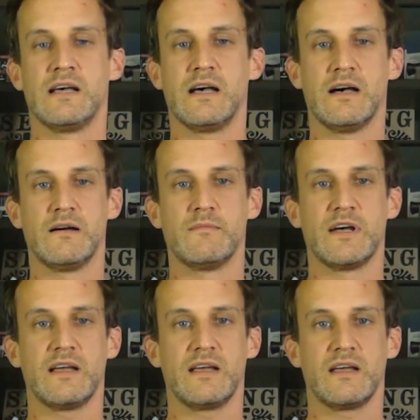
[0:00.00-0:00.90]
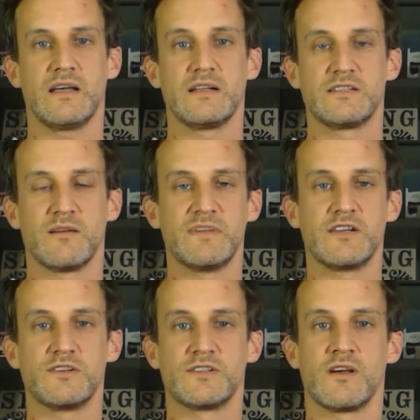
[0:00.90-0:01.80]
and has done me
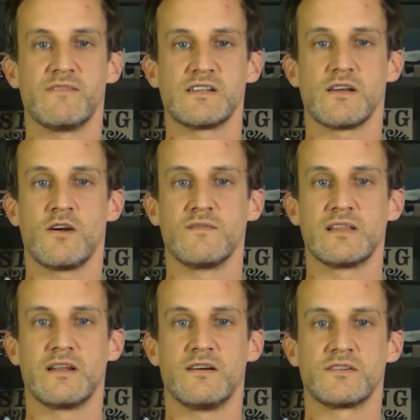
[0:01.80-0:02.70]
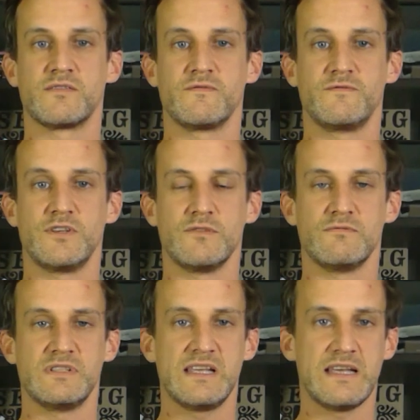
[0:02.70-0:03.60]
good service over the last
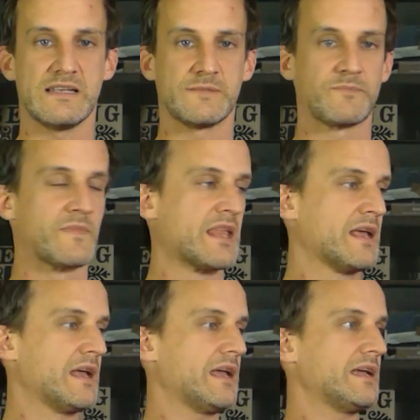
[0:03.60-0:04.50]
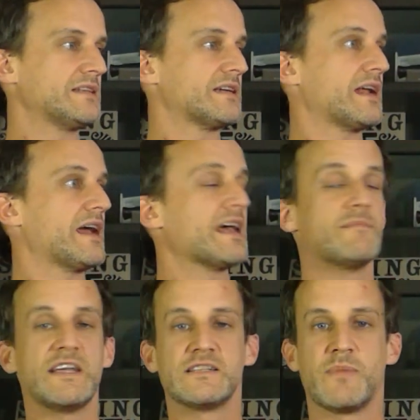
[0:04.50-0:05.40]
few years. It's an
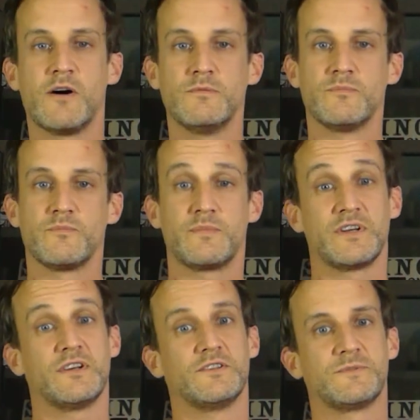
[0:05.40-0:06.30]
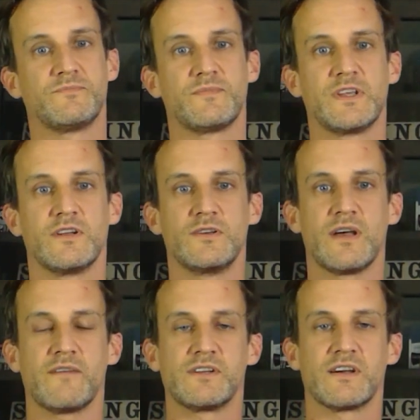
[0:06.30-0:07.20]
8-metre pole because you
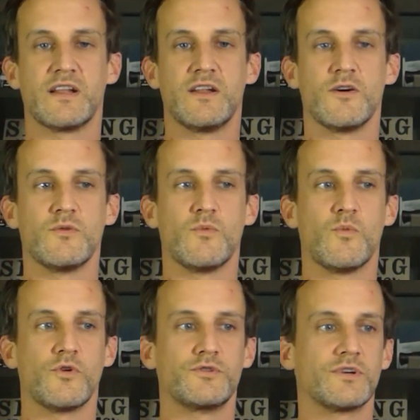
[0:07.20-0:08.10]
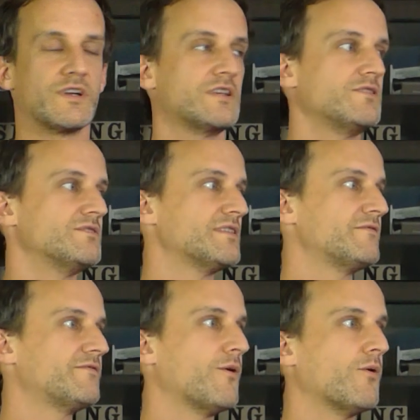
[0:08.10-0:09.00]
have to kind of know what you're going to use it
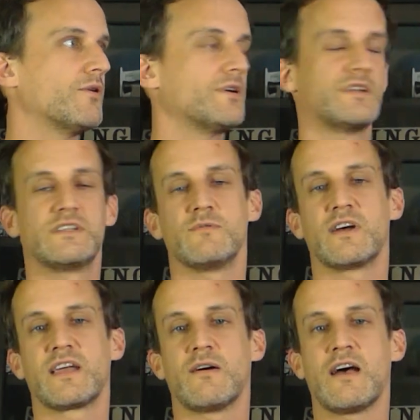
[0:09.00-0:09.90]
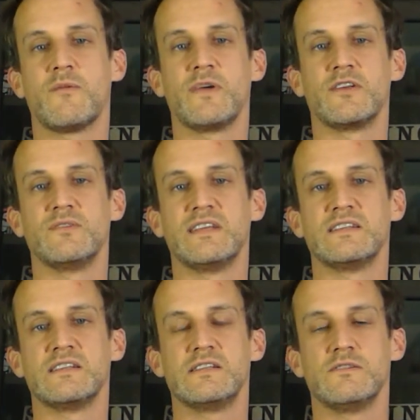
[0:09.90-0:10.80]
for to work out how big you need
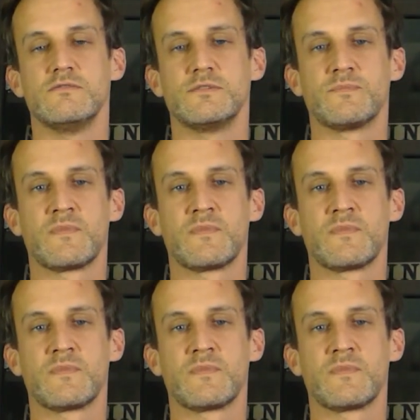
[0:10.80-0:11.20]
to use.